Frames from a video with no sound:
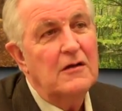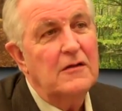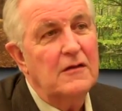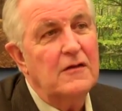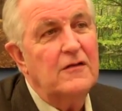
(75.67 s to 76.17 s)

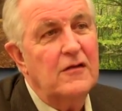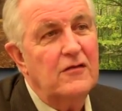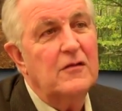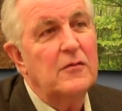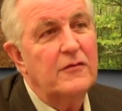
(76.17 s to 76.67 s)
that the
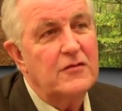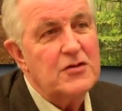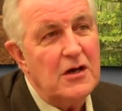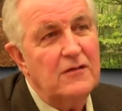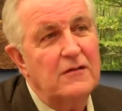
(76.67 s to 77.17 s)
system of
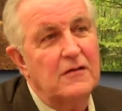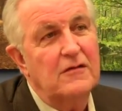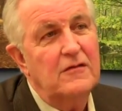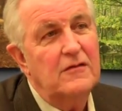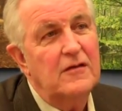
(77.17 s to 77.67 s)

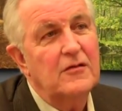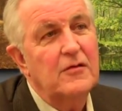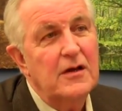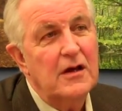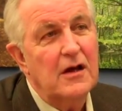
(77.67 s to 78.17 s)
justice that
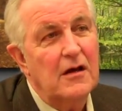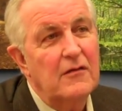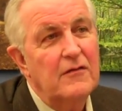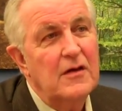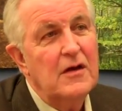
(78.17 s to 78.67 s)
we
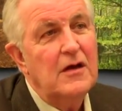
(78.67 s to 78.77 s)
have